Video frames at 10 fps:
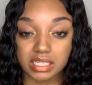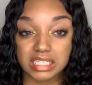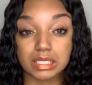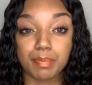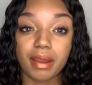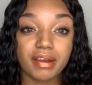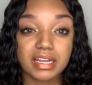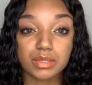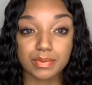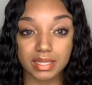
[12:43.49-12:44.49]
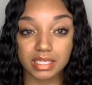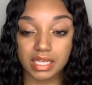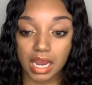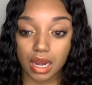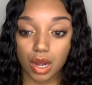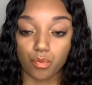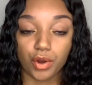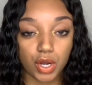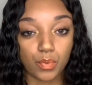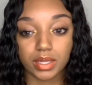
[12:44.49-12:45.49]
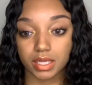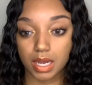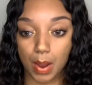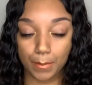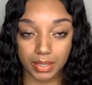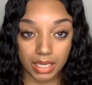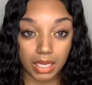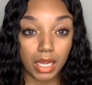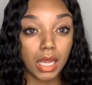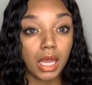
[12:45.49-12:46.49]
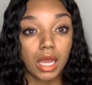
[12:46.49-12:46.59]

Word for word: the experience with this hair, working with the company,